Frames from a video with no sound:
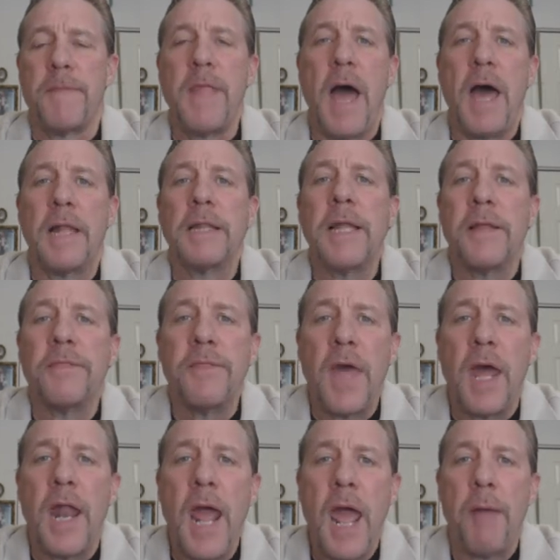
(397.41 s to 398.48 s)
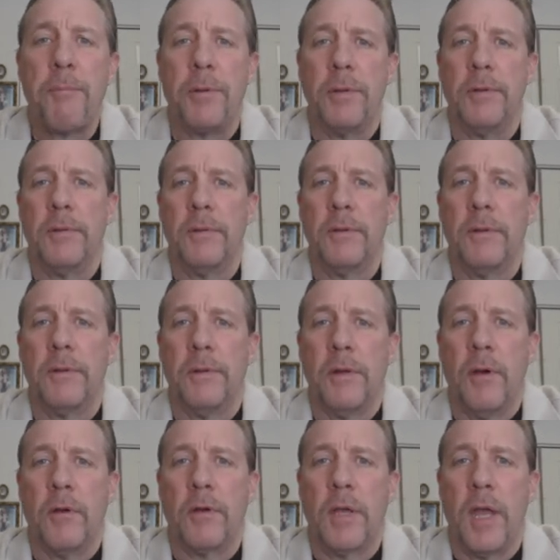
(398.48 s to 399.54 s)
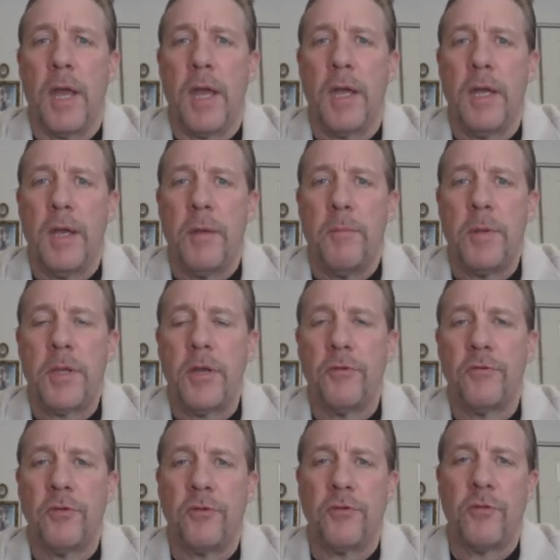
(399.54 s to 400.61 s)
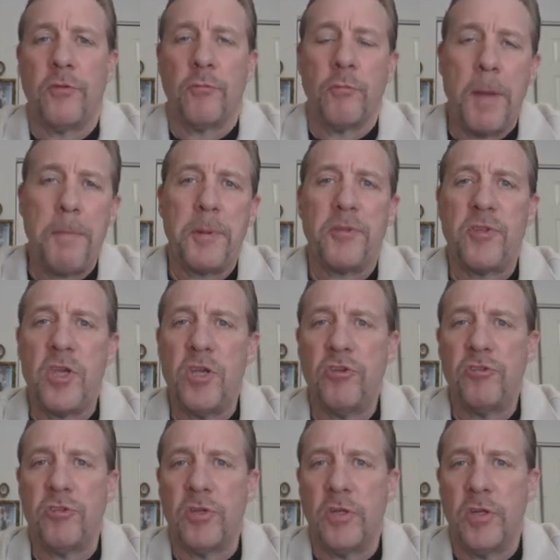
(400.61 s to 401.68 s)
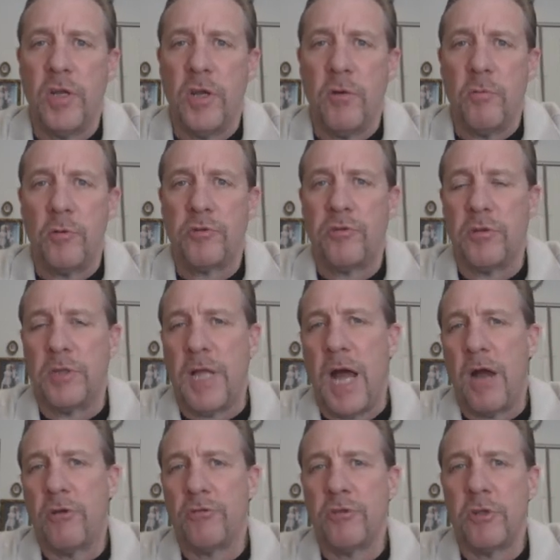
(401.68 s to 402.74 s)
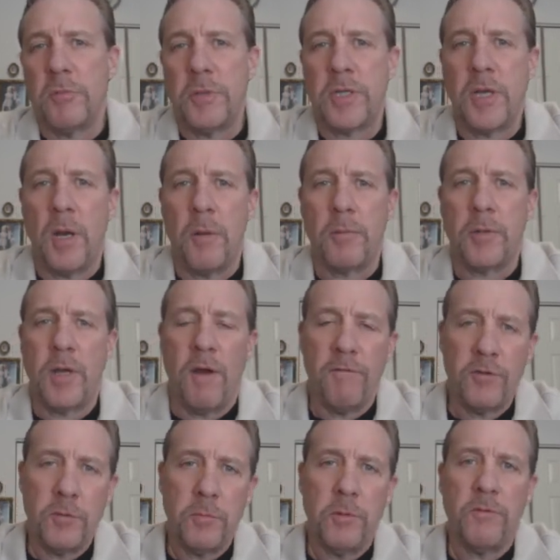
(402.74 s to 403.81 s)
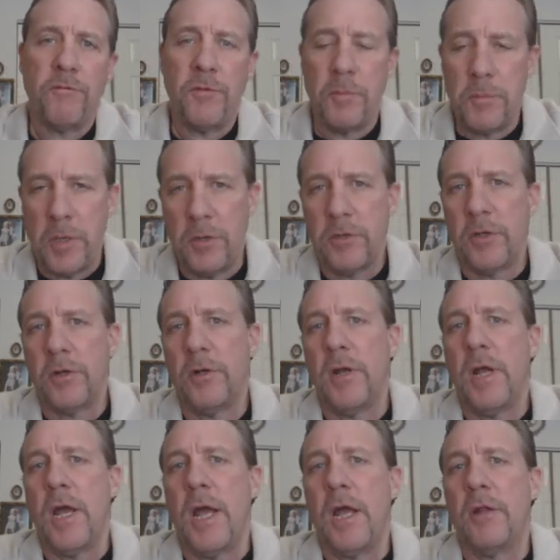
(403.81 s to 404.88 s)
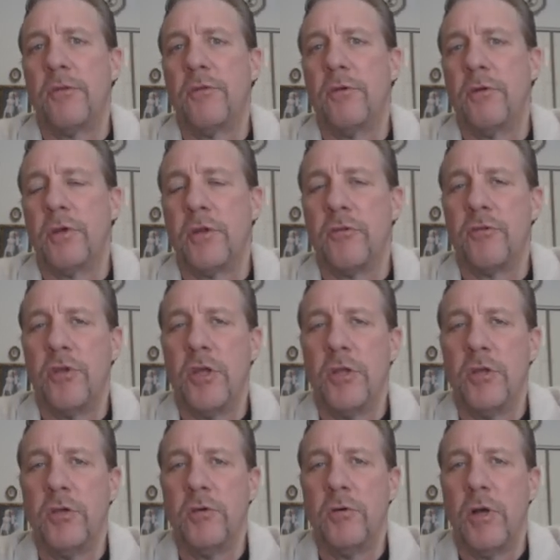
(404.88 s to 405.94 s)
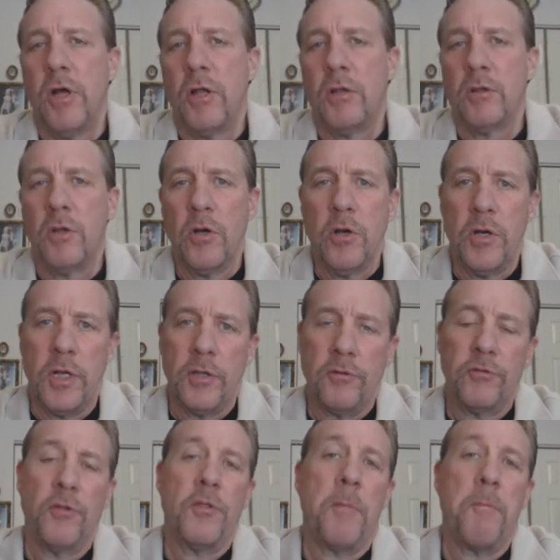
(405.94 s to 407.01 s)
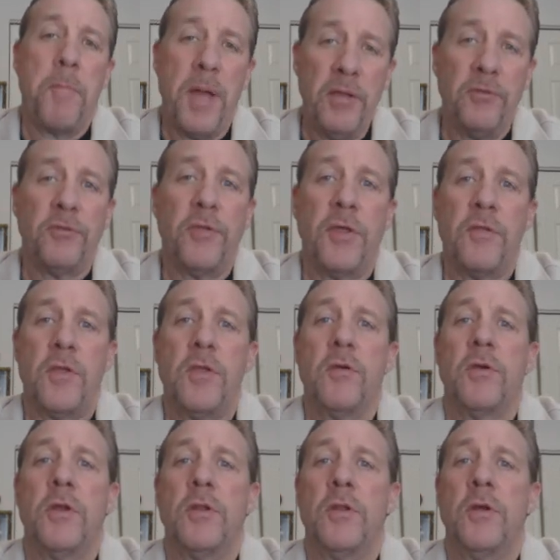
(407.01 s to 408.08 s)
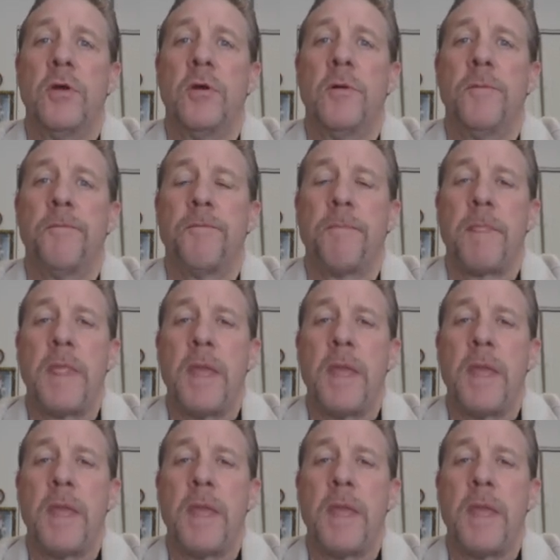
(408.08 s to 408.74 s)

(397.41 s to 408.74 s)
not let that happen. Okay, because it's the repetition which allows you to become comfortable, familiar, and to continue learning. So the best thing that you can do